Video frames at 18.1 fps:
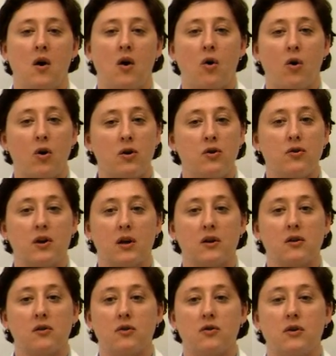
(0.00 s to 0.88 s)
Or you
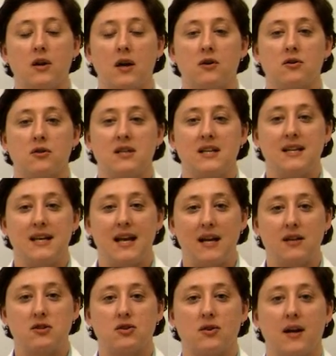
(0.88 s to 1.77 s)
can elute under
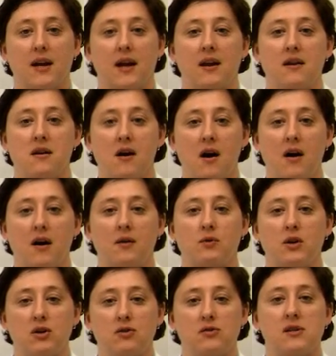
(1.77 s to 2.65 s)
denaturing and
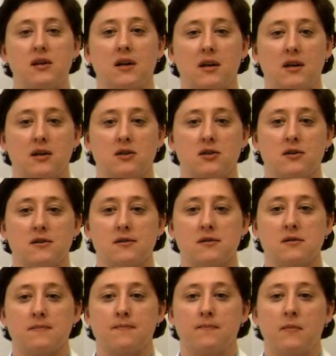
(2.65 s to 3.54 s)
non-reducing
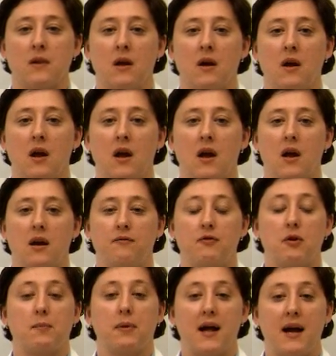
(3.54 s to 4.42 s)
conditions. And if
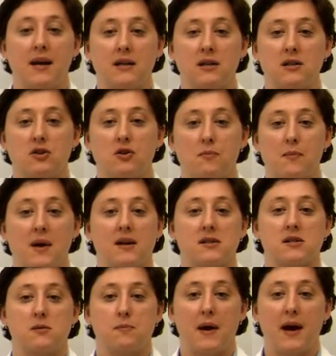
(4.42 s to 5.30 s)
you're planning to do
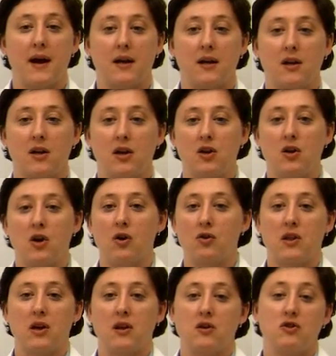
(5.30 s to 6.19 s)
mass spec, you know
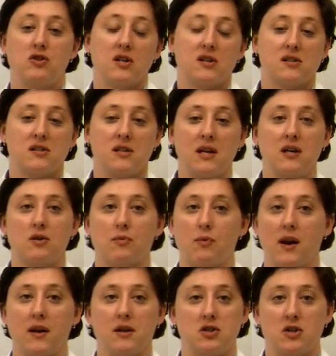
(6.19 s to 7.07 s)
that you just need to
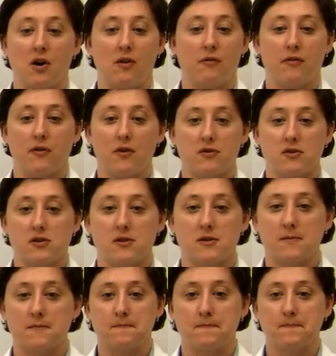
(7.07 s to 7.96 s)
run a gel first.